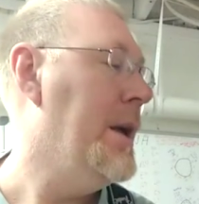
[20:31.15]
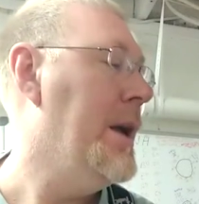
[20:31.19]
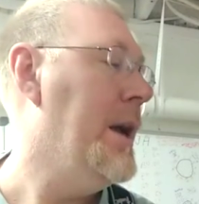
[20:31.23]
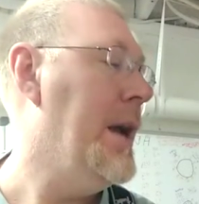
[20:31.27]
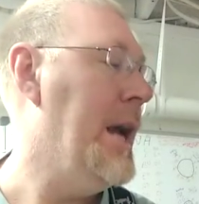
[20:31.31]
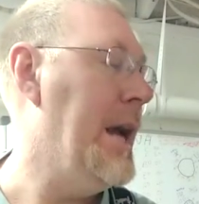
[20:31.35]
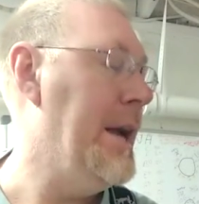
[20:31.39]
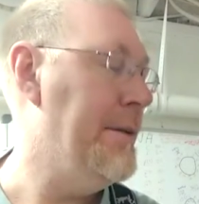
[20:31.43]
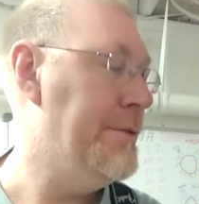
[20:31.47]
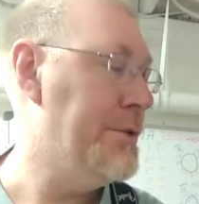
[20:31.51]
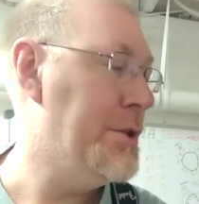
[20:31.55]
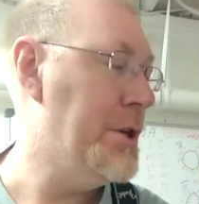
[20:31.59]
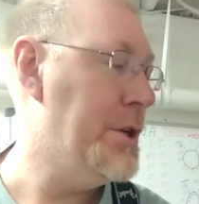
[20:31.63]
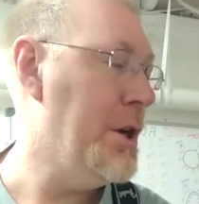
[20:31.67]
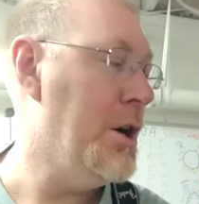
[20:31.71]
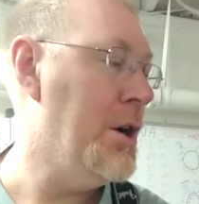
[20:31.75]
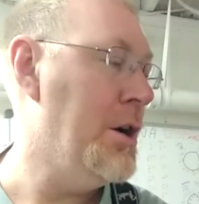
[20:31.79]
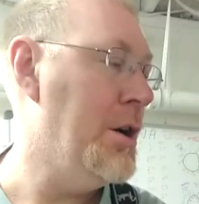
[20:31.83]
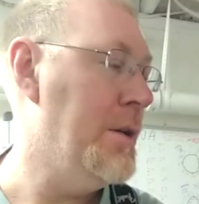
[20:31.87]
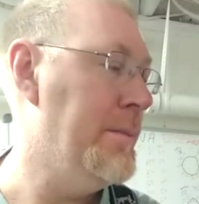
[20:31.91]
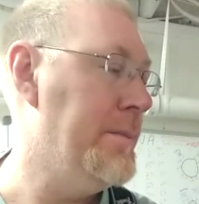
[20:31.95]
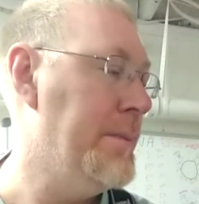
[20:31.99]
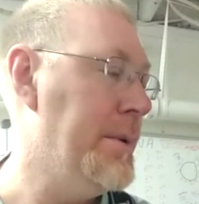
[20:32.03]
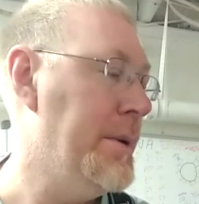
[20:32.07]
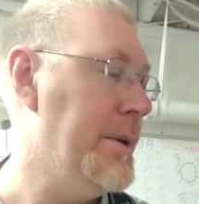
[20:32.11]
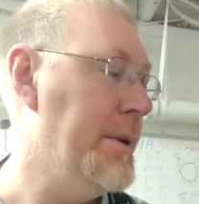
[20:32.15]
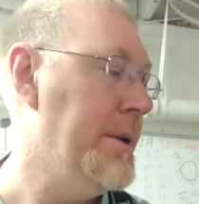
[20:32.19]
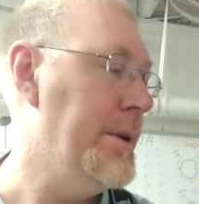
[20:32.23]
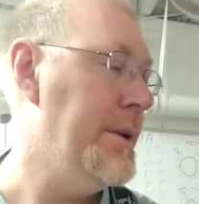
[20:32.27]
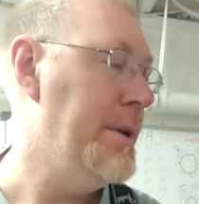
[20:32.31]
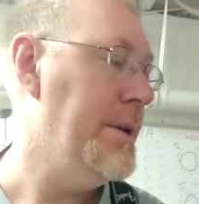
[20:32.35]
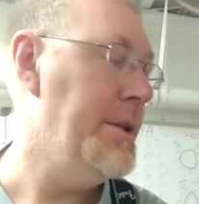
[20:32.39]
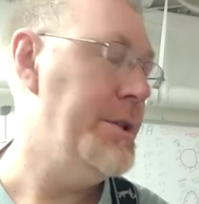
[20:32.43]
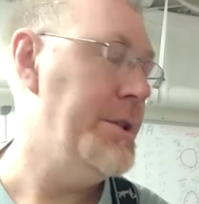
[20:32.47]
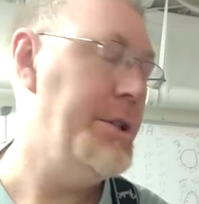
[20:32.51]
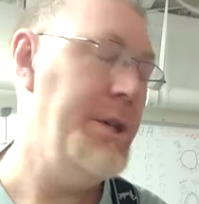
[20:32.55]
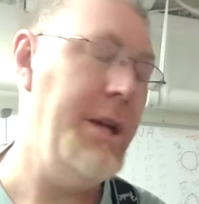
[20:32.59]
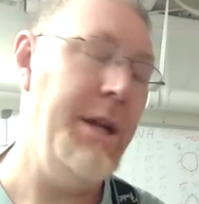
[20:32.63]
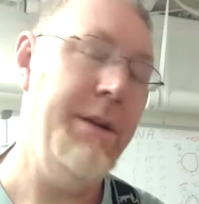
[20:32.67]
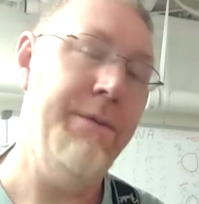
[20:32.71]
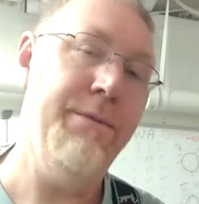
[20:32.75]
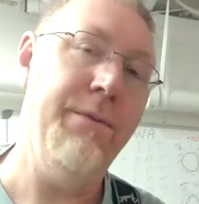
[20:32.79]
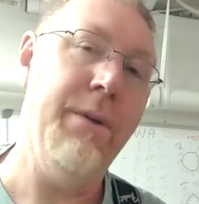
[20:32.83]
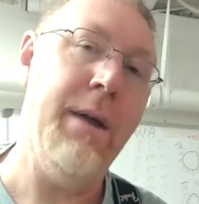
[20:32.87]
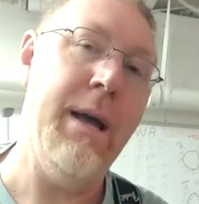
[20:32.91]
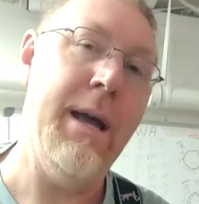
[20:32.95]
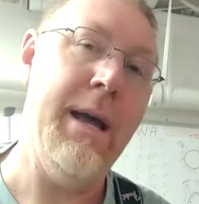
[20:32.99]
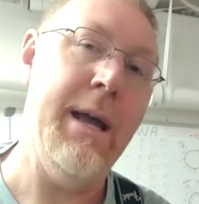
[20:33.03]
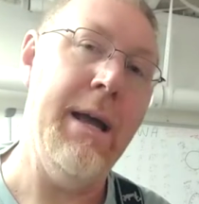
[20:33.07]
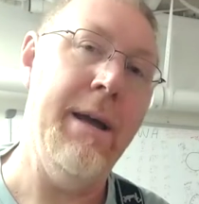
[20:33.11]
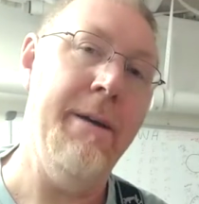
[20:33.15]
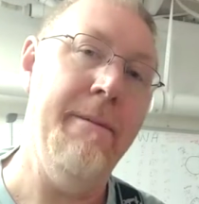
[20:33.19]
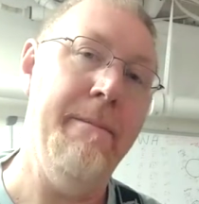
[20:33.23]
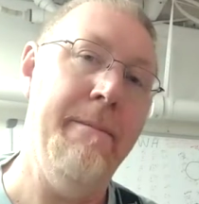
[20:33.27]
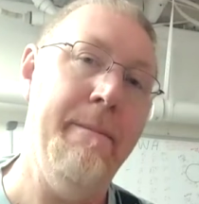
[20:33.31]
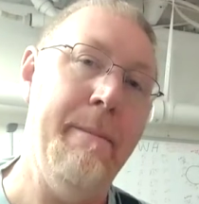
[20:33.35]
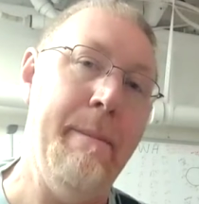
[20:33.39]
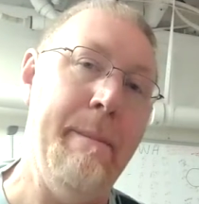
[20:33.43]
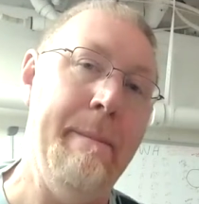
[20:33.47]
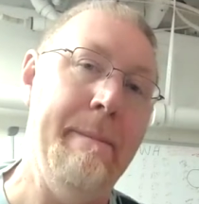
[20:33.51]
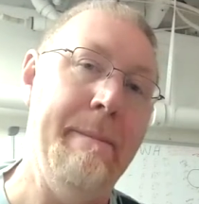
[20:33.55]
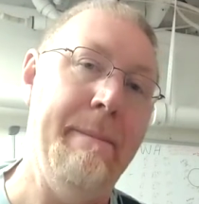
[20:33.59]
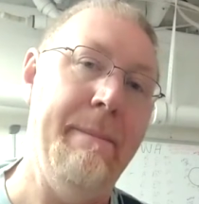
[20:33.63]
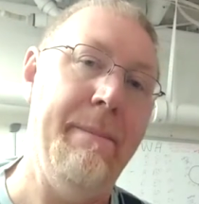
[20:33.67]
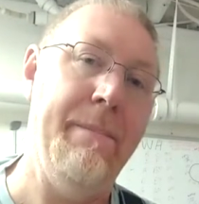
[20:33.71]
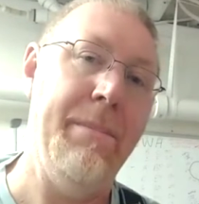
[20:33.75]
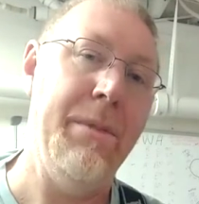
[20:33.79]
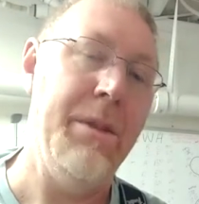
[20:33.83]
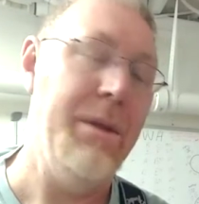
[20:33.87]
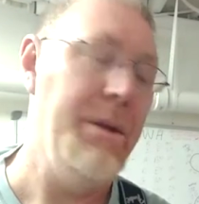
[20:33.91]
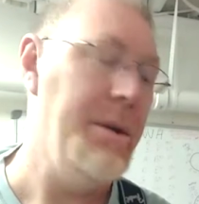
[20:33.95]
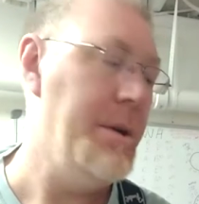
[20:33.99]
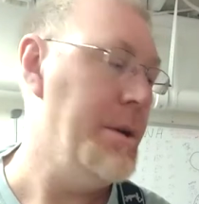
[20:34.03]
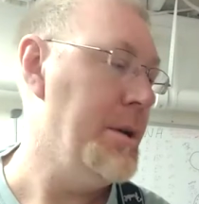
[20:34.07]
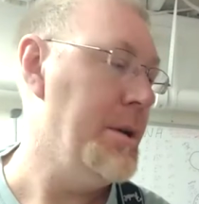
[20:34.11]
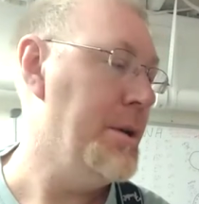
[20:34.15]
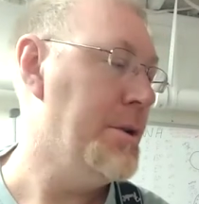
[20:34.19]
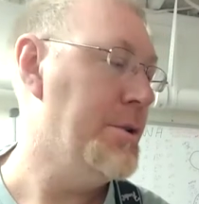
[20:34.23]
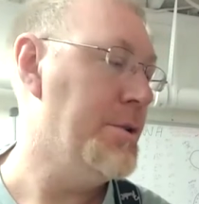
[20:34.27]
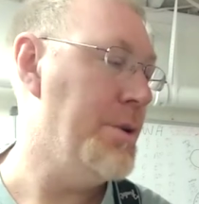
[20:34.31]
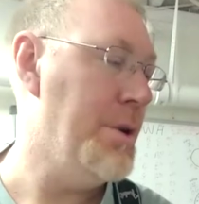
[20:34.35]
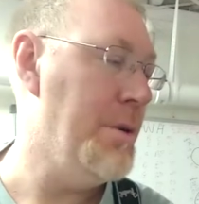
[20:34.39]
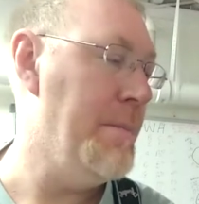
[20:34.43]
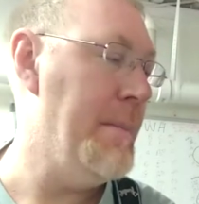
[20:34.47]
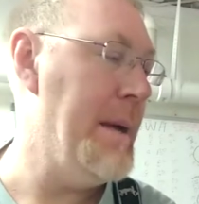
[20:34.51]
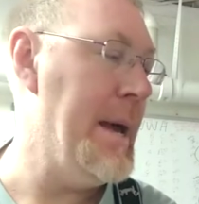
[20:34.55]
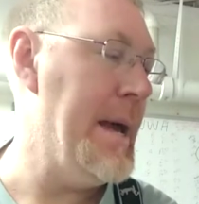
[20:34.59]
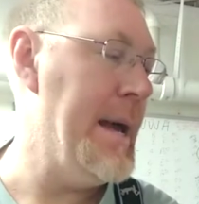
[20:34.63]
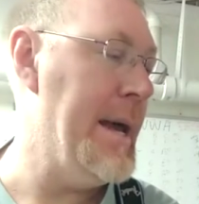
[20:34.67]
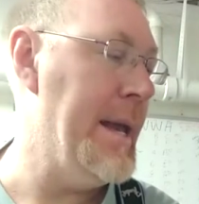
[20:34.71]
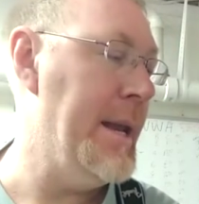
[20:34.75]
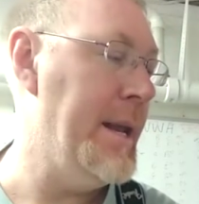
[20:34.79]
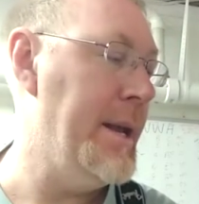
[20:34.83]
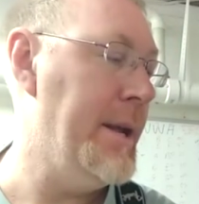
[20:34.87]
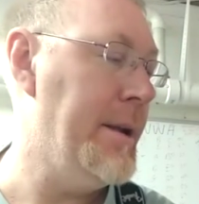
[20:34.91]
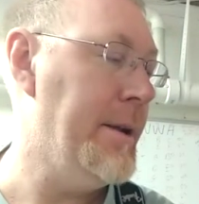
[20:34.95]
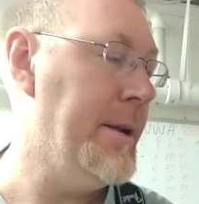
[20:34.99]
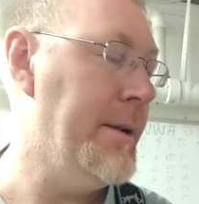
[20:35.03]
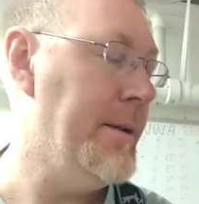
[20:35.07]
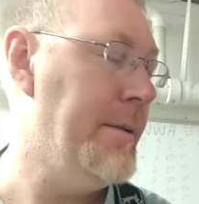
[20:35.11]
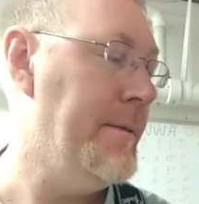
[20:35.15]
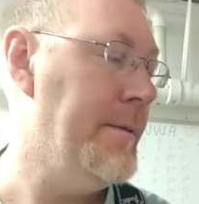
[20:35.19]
F sharp, G flat, chromatic.